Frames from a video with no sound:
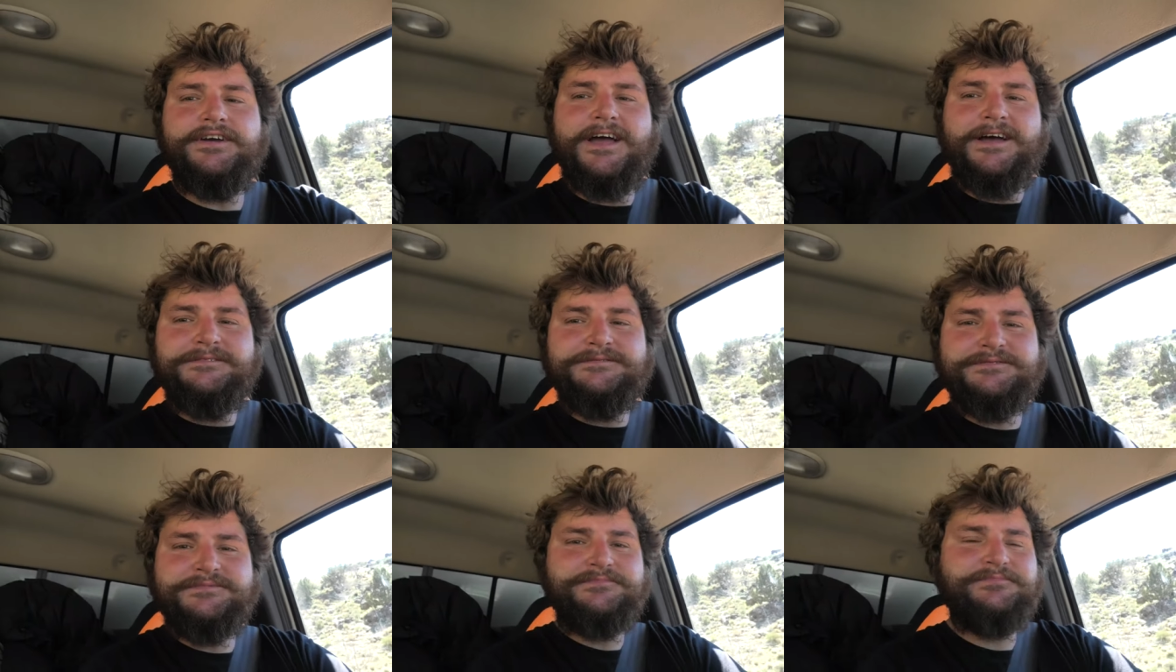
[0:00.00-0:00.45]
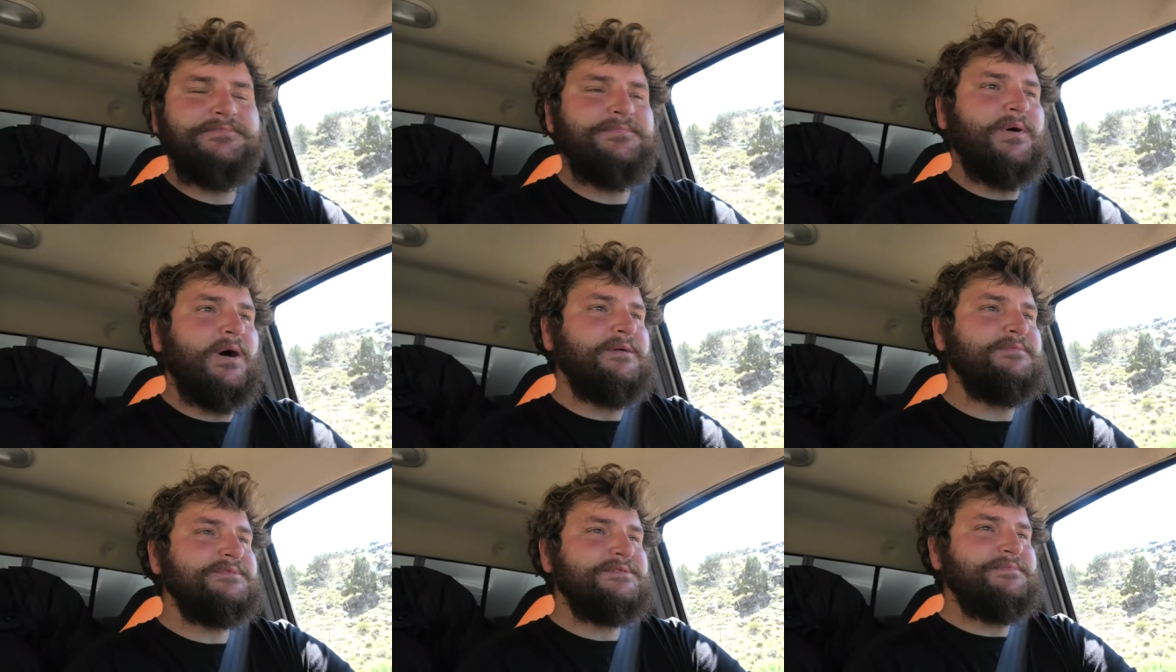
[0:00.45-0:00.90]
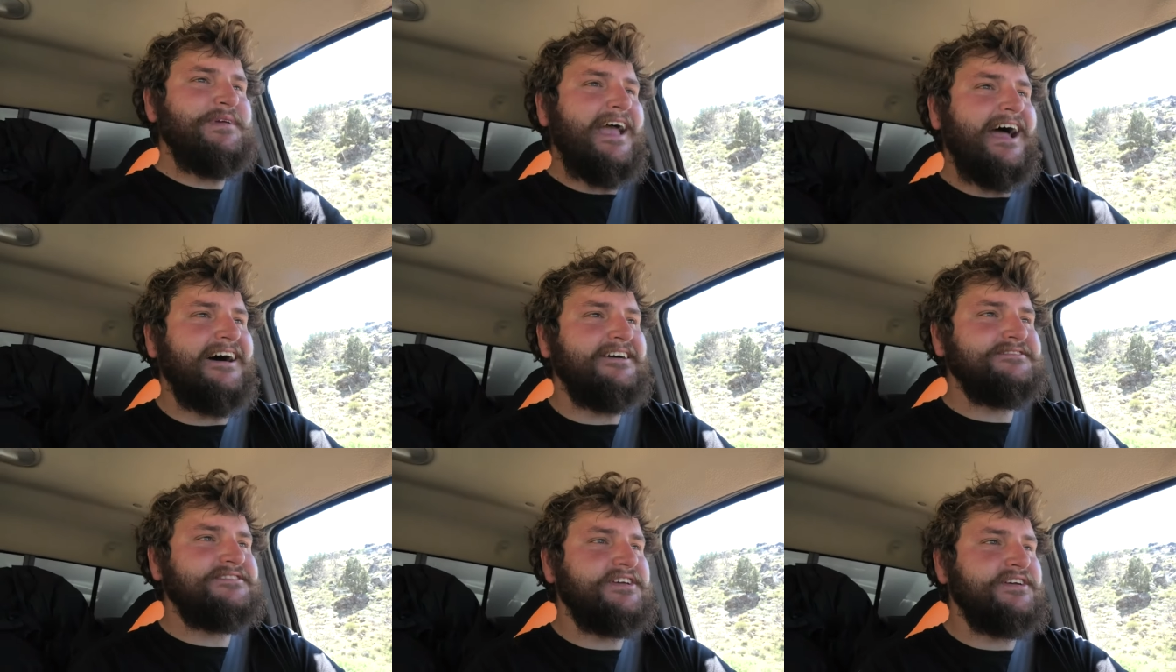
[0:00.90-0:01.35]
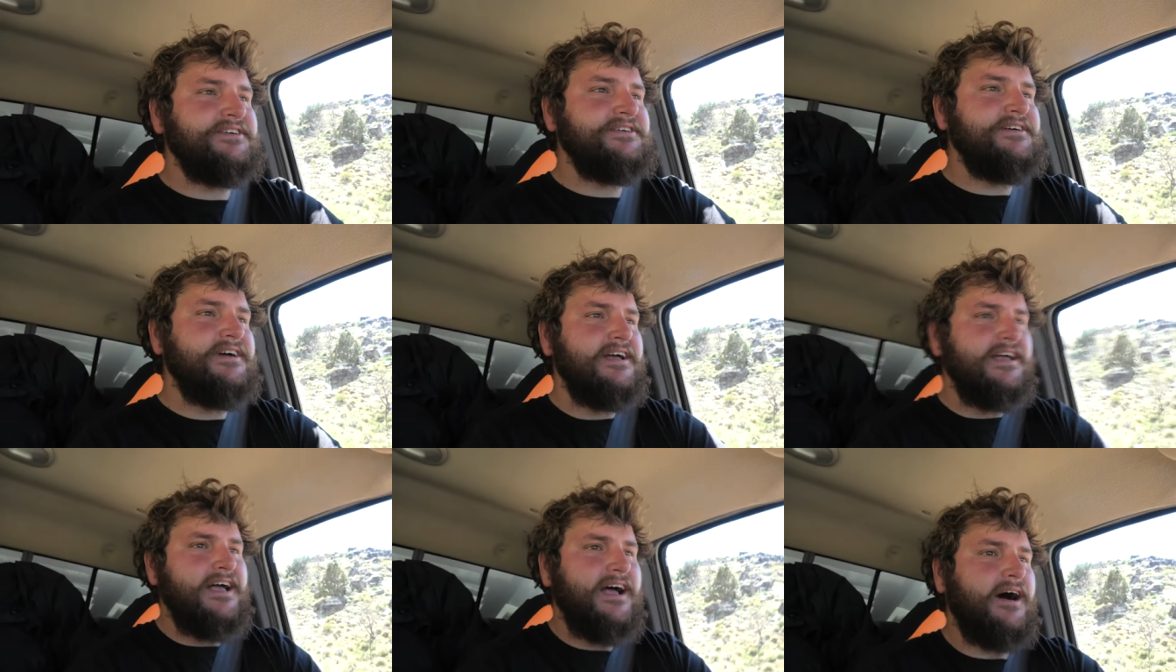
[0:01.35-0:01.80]
what kind of bumps me out too?
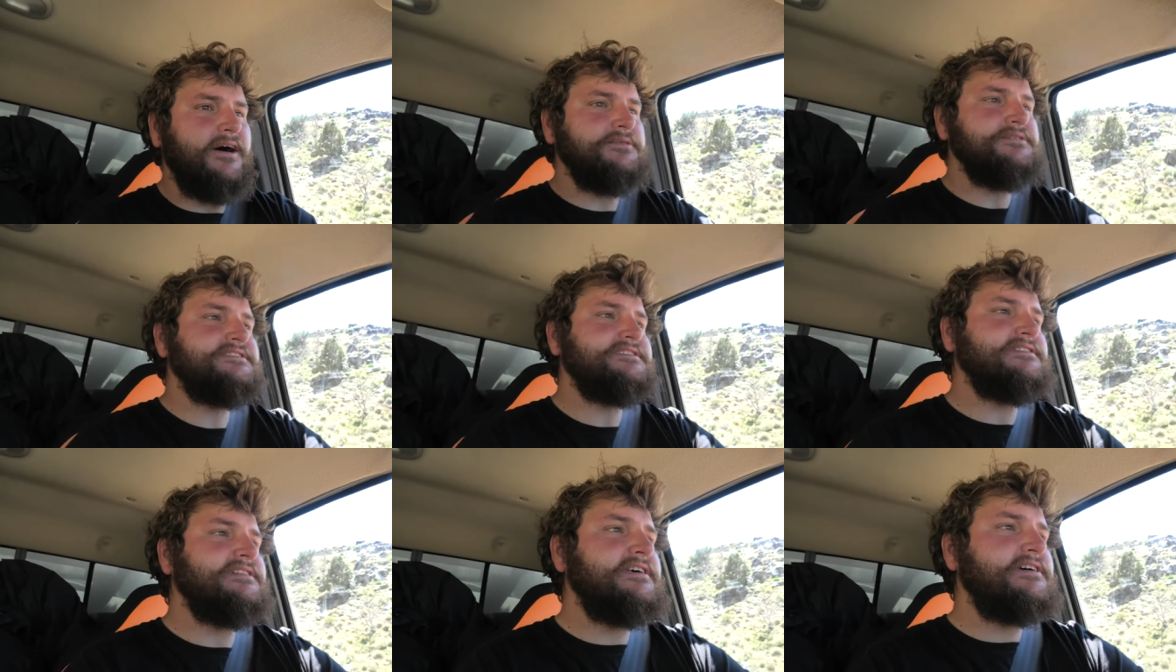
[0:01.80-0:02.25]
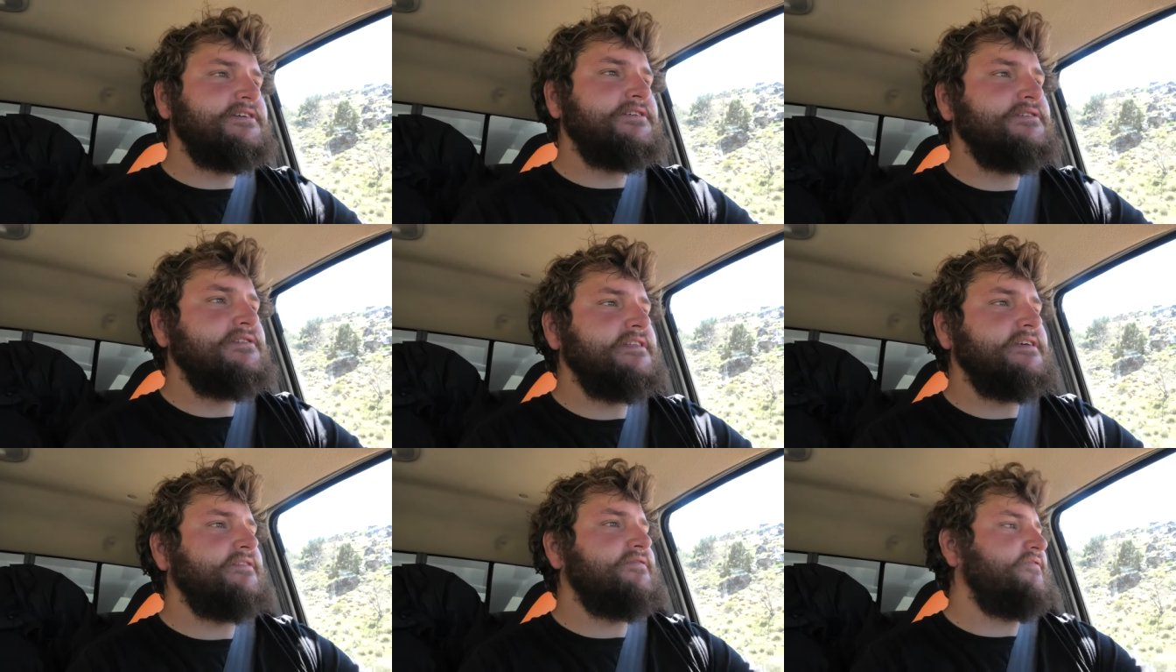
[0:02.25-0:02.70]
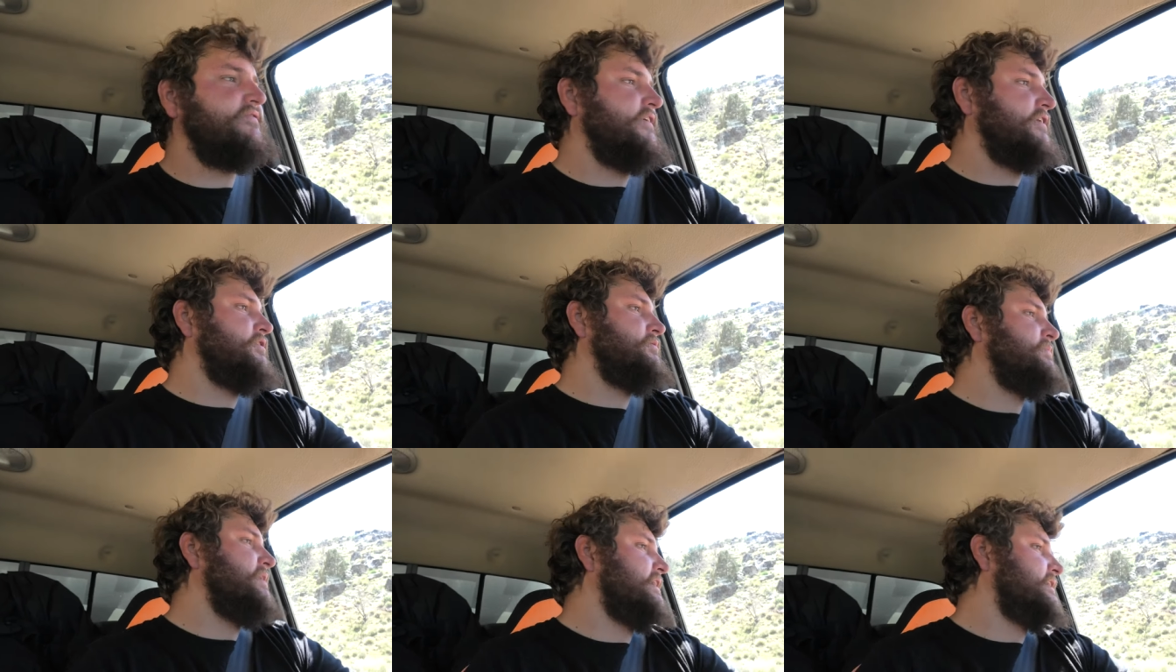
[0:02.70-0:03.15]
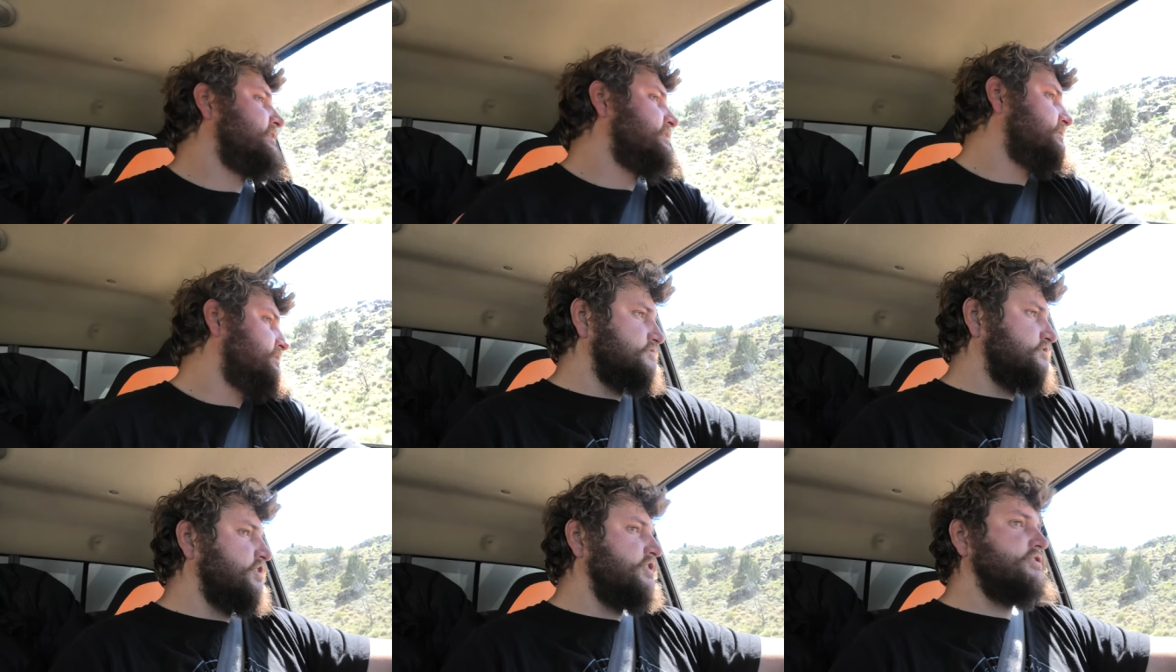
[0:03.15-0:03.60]
I was literally filming
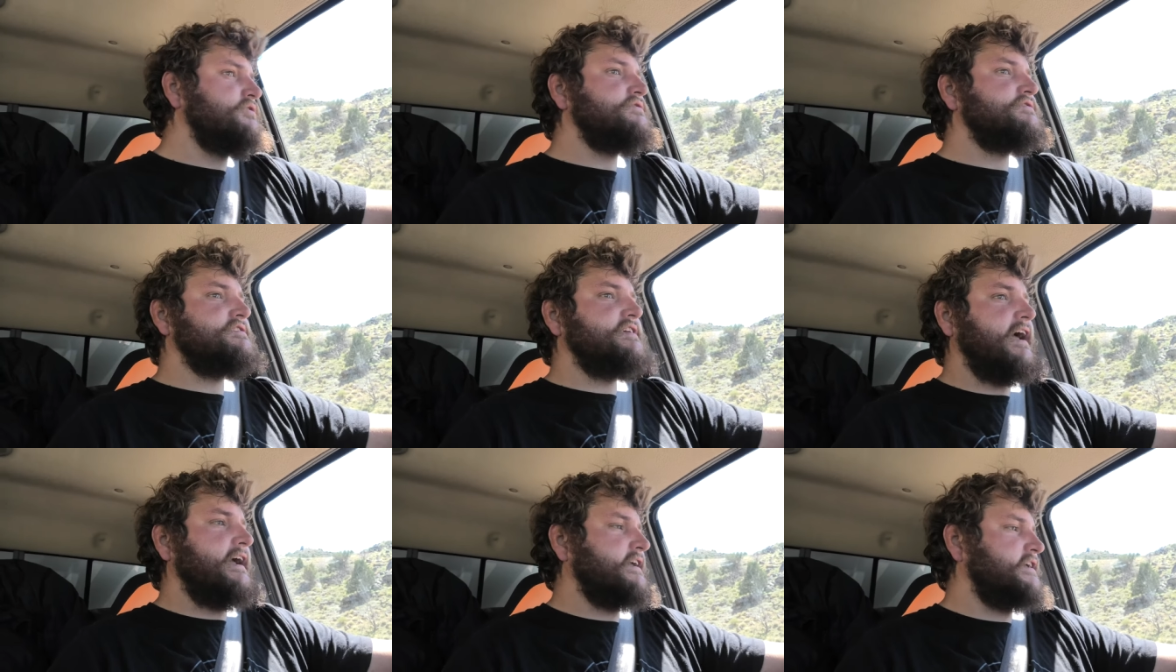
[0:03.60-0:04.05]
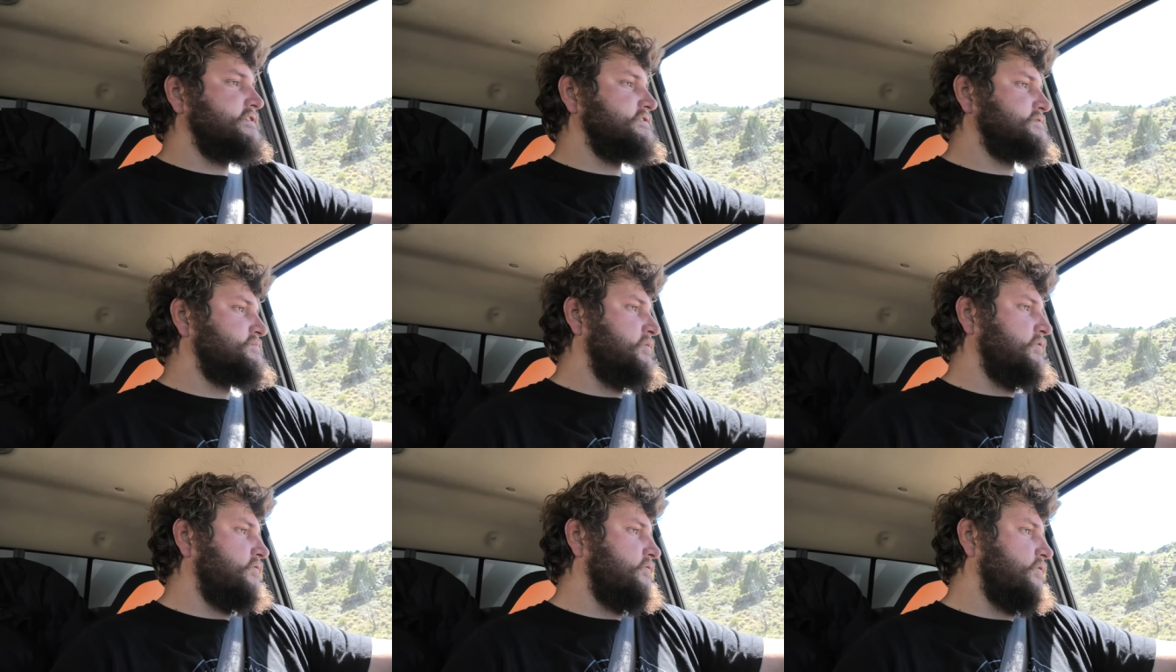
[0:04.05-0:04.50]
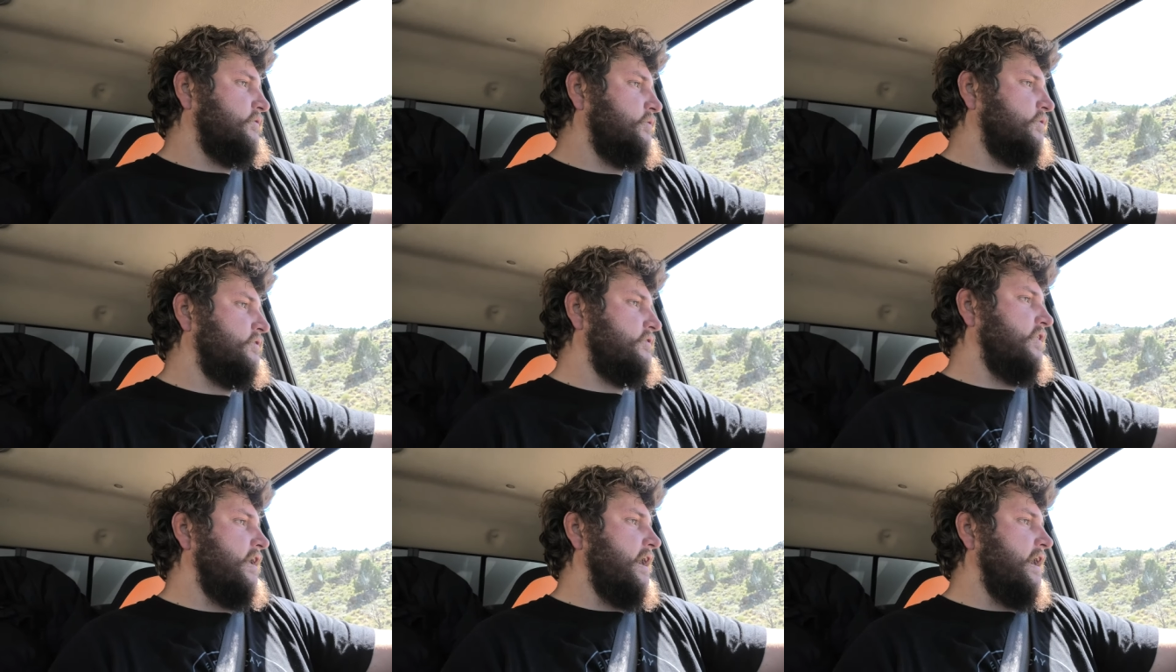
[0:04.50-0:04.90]
2 seconds before